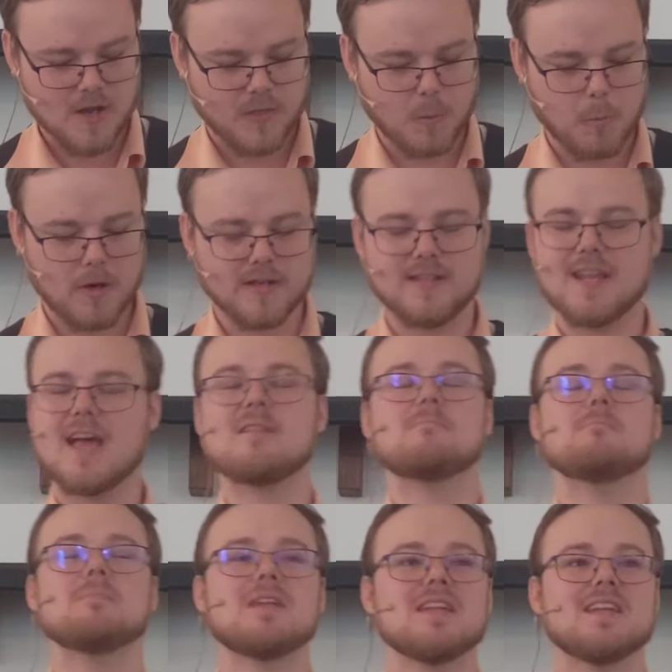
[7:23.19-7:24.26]
The word
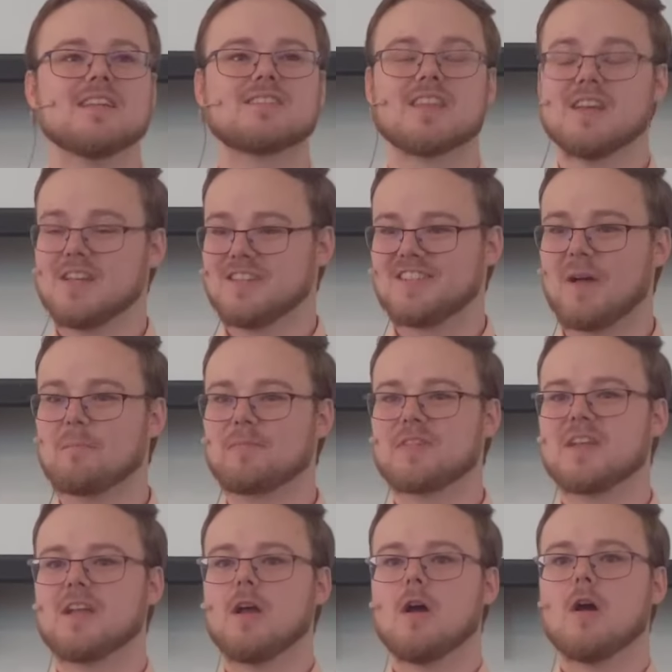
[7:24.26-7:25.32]
debt means
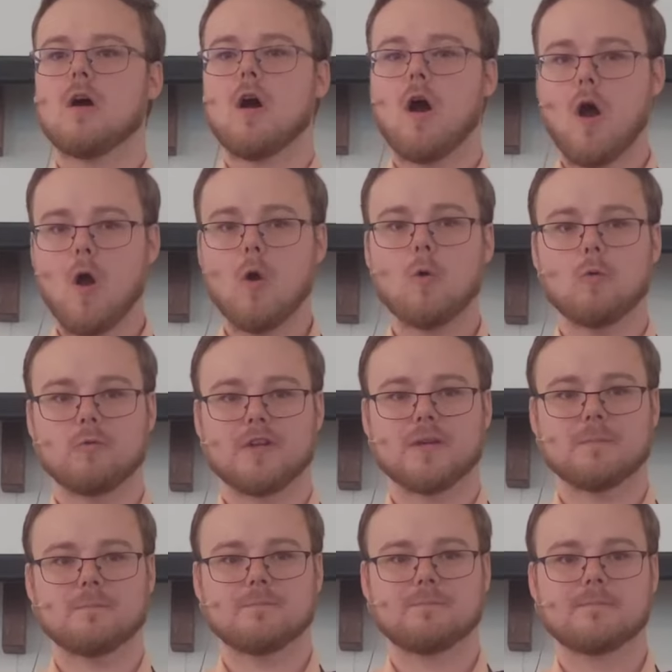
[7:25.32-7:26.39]
something owed.